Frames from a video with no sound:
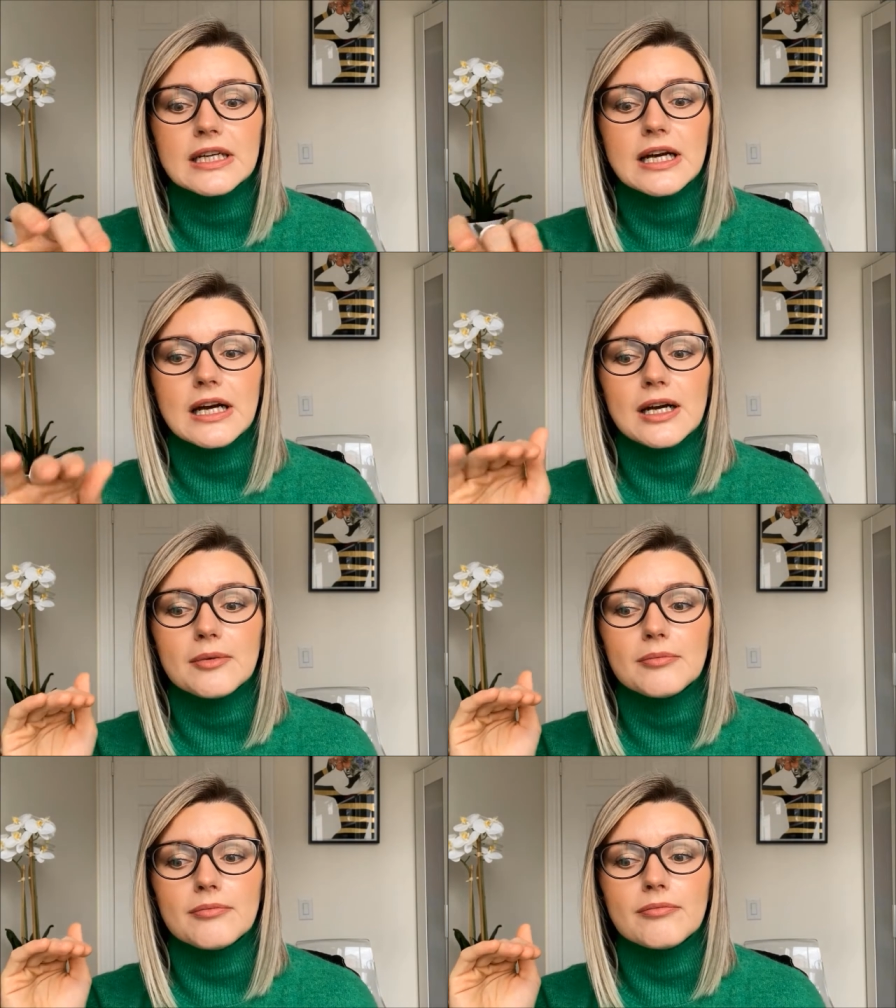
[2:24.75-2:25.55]

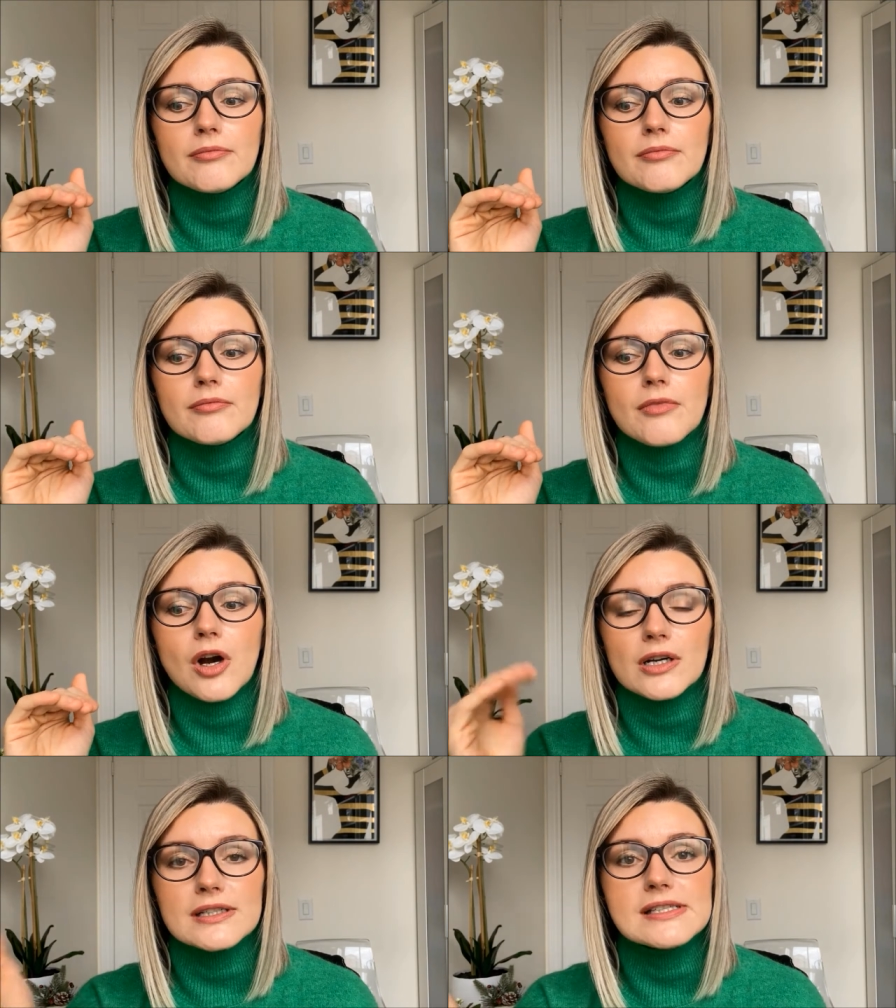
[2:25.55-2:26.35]

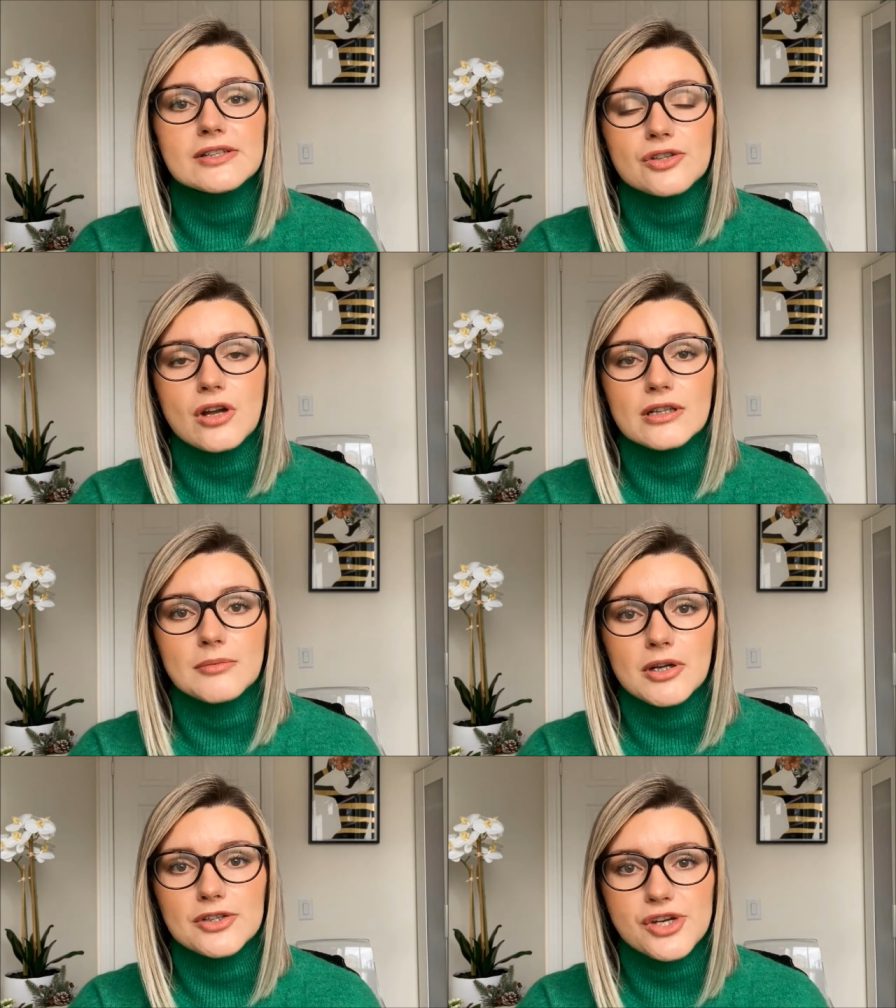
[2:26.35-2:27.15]
are considered
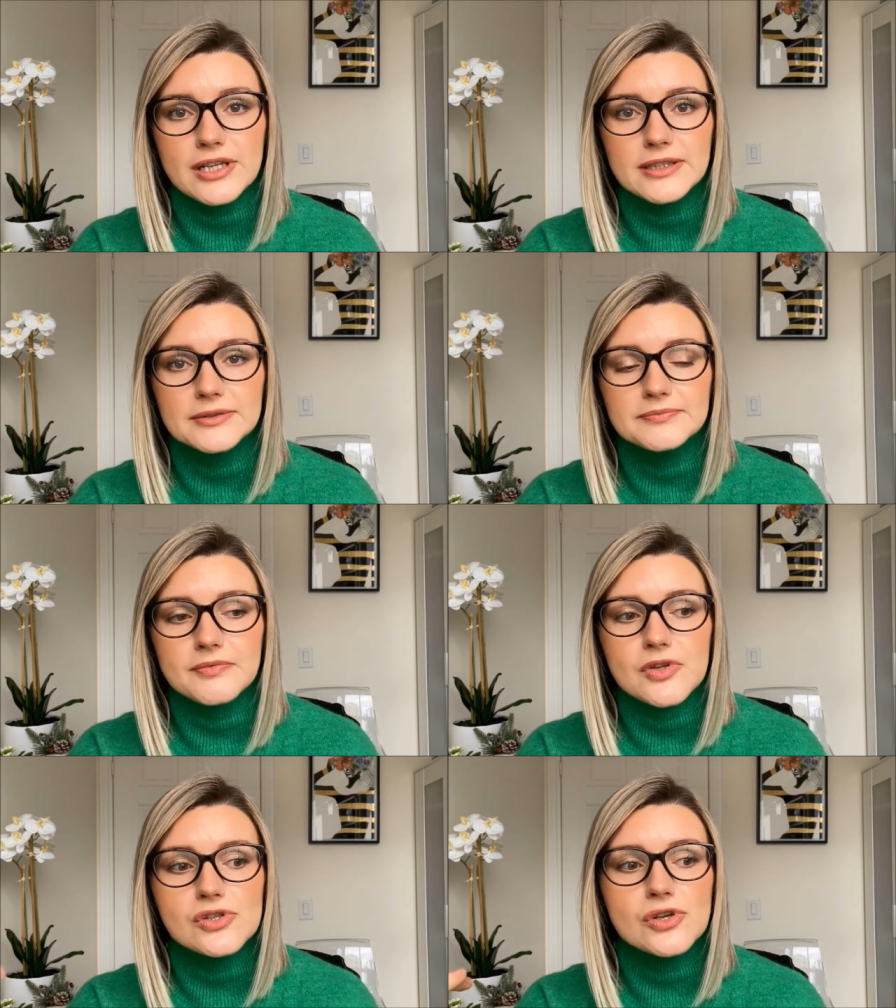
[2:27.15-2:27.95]
non-comedogenic.
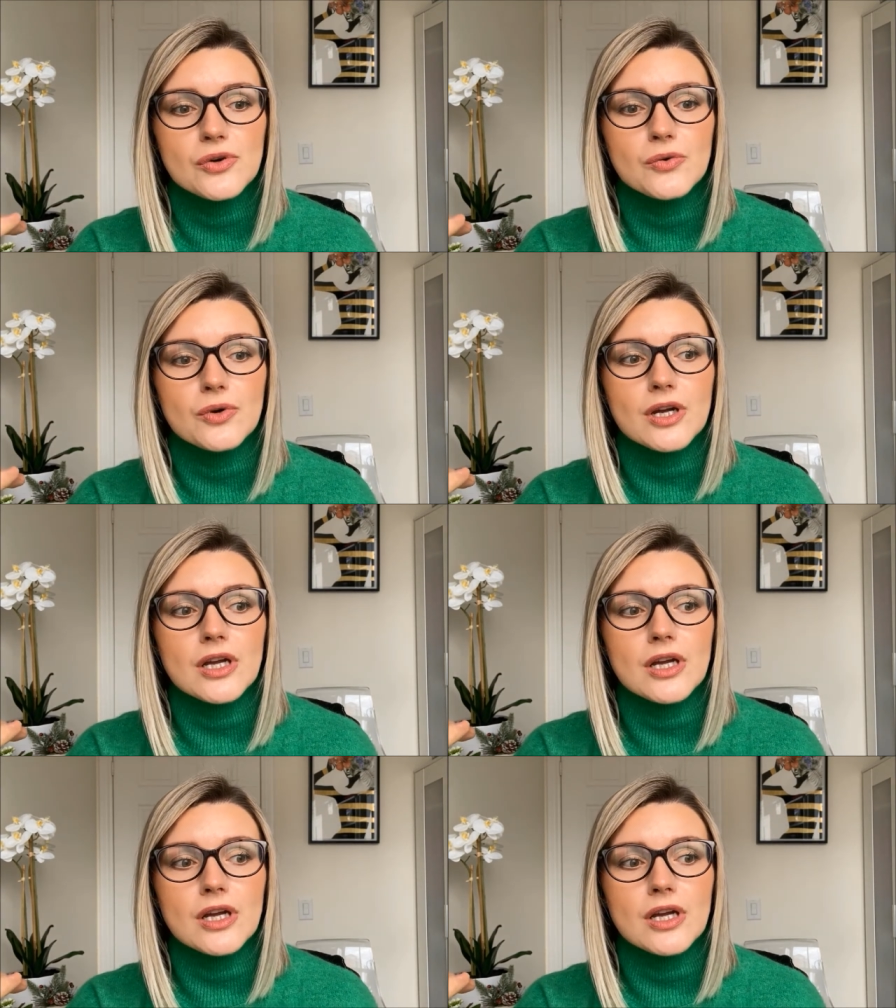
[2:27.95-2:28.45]
So